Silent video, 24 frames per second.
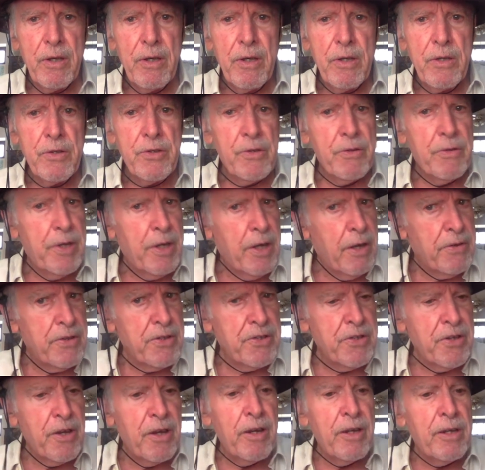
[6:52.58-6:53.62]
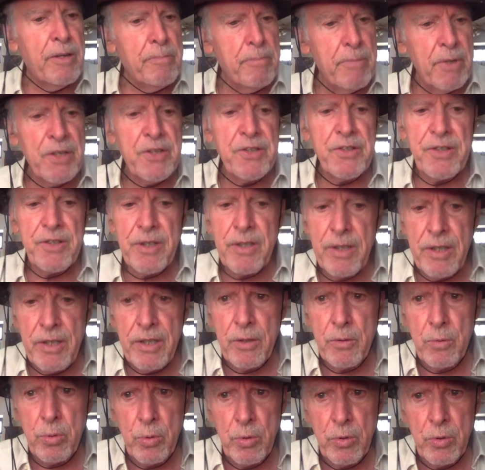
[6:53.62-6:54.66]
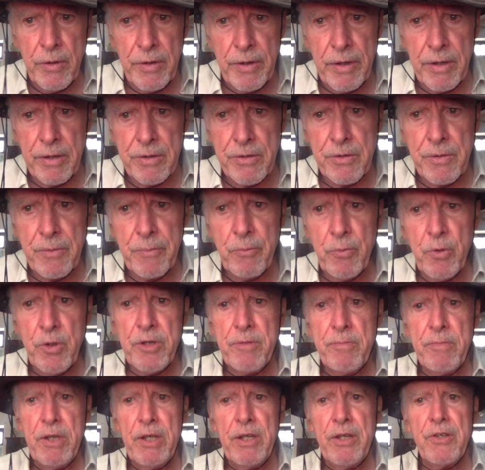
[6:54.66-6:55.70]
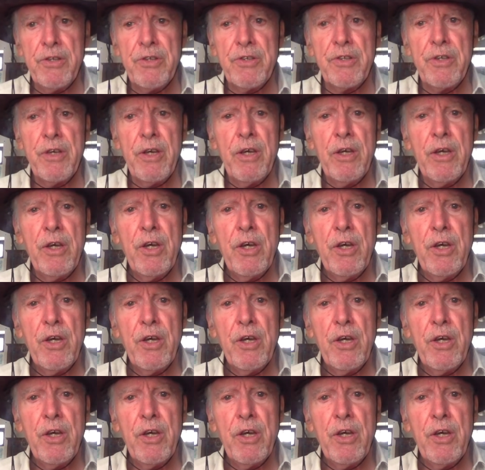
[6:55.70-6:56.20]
So the other side must equal that, which means